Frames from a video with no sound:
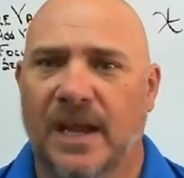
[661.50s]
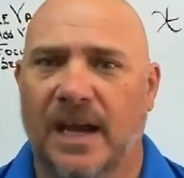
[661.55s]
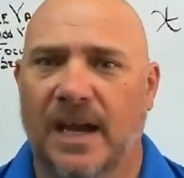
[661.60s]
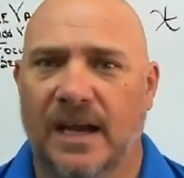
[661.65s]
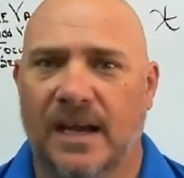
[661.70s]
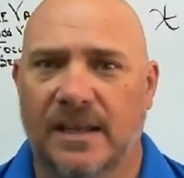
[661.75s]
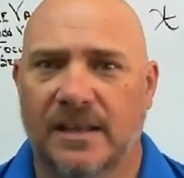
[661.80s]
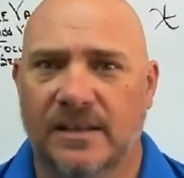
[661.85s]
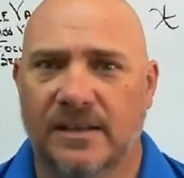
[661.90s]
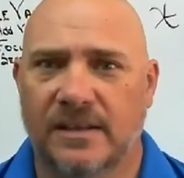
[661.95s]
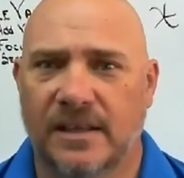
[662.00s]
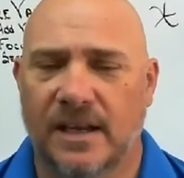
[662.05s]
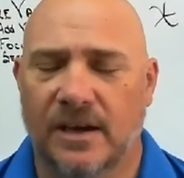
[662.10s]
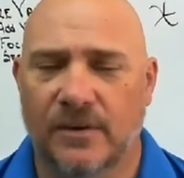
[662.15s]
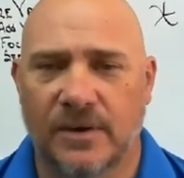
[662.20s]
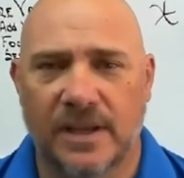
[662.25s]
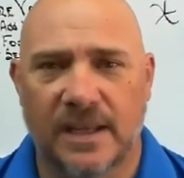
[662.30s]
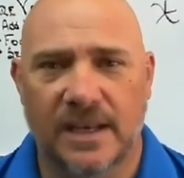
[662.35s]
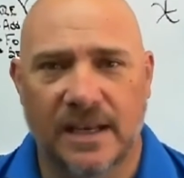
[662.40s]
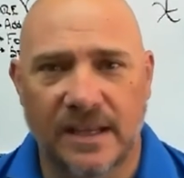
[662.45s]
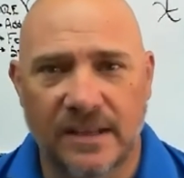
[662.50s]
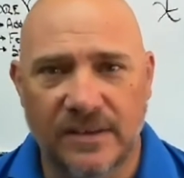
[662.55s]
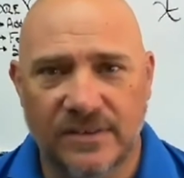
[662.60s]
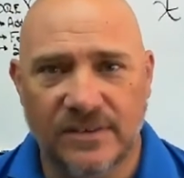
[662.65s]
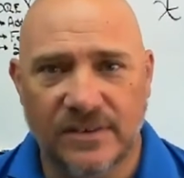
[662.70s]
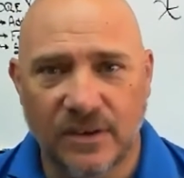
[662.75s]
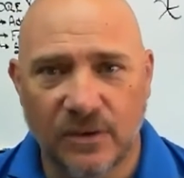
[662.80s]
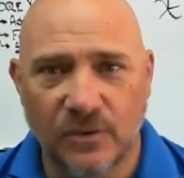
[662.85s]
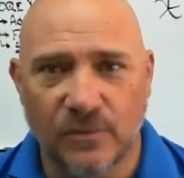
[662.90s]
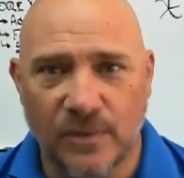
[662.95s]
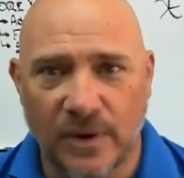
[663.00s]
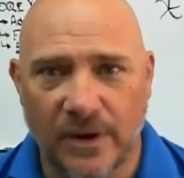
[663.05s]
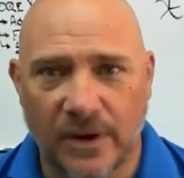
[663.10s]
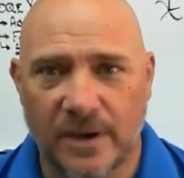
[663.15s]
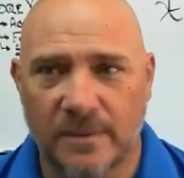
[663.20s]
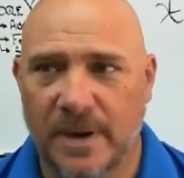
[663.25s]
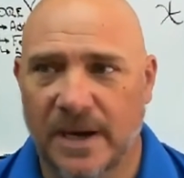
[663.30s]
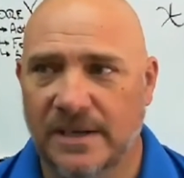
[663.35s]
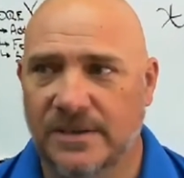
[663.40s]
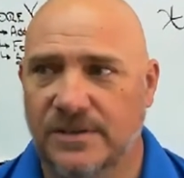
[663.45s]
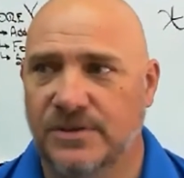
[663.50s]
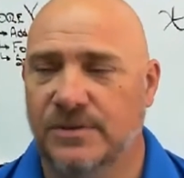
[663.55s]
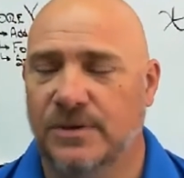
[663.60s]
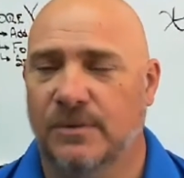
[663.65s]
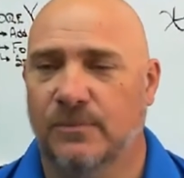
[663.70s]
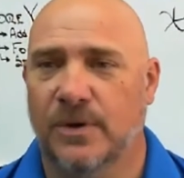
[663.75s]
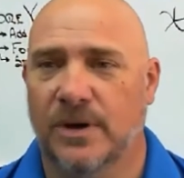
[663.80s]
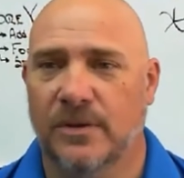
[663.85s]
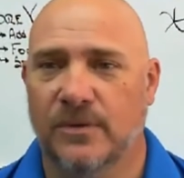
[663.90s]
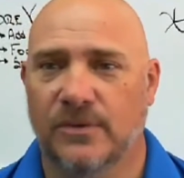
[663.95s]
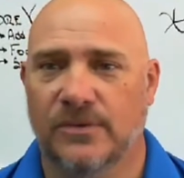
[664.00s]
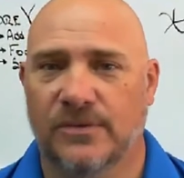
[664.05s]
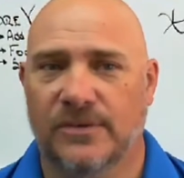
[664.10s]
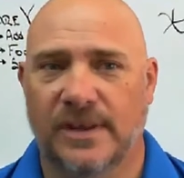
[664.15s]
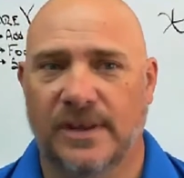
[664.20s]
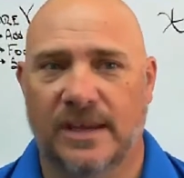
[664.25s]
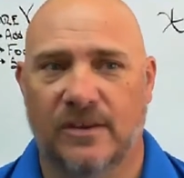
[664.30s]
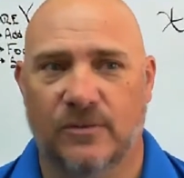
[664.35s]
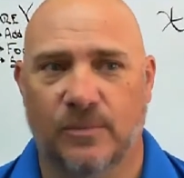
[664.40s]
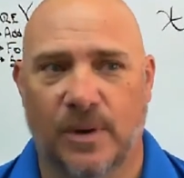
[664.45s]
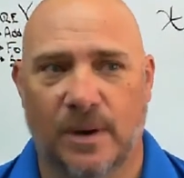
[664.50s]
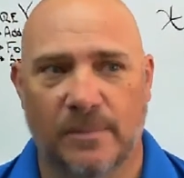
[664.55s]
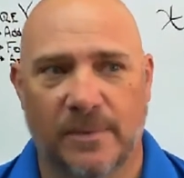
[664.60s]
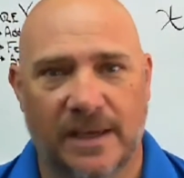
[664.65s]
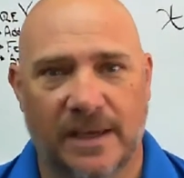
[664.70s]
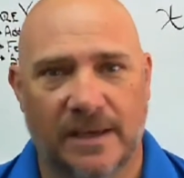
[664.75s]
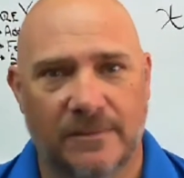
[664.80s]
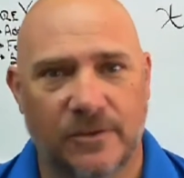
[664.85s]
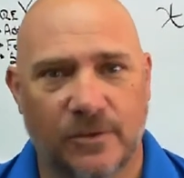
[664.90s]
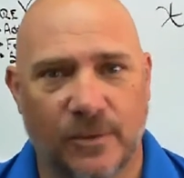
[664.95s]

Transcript: it is still very much one of those things where I'm like,